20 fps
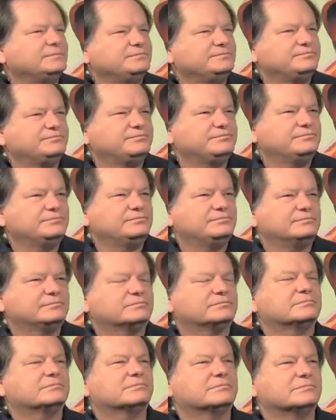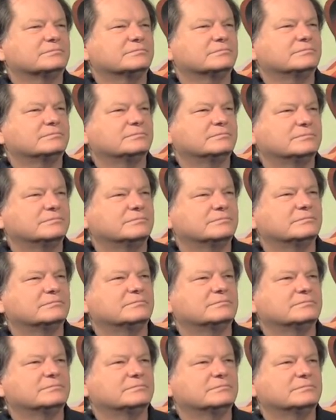
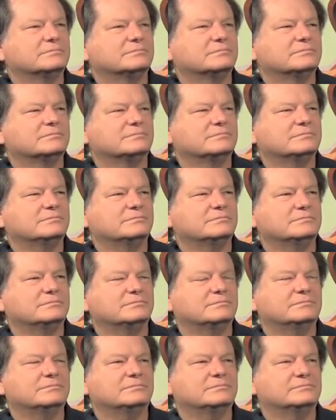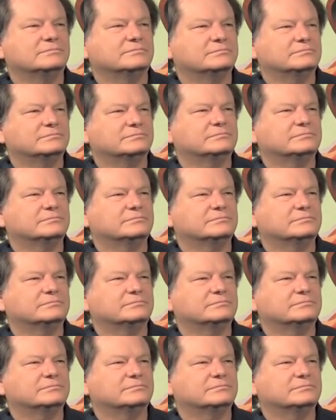(not speaking)